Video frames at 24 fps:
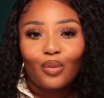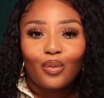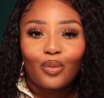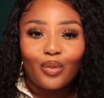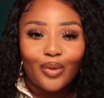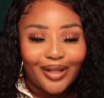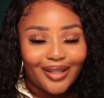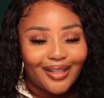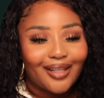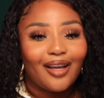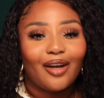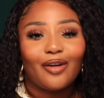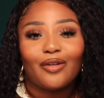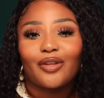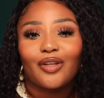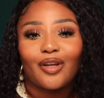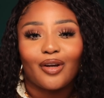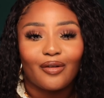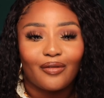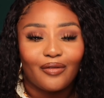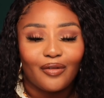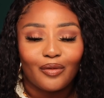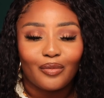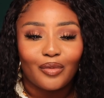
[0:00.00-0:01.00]
In the
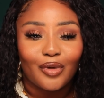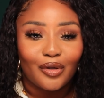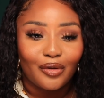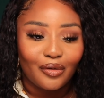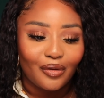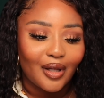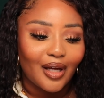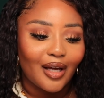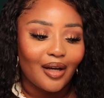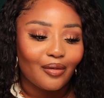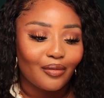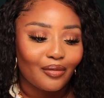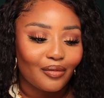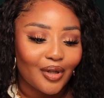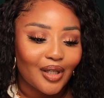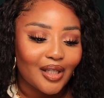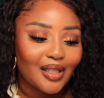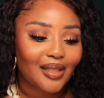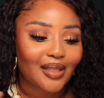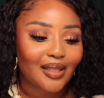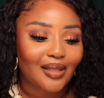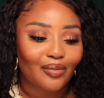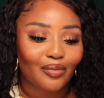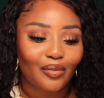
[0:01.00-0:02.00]
healthcare field, we do that. We
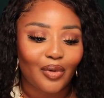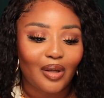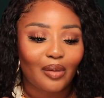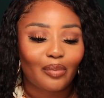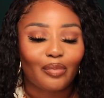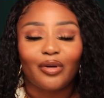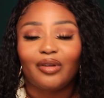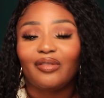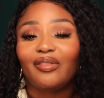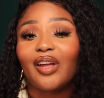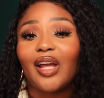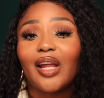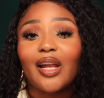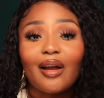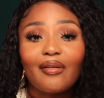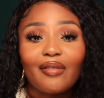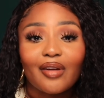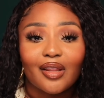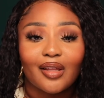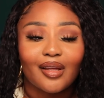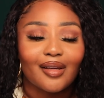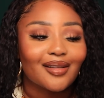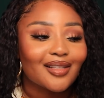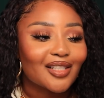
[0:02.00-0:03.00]
abbreviate
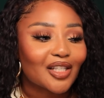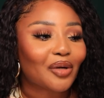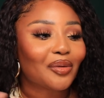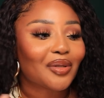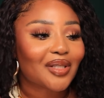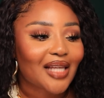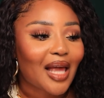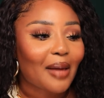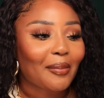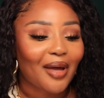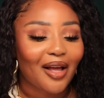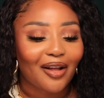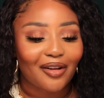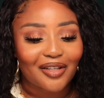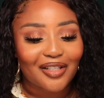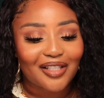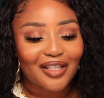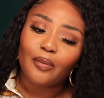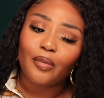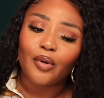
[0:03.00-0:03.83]
everything, so it's mLs.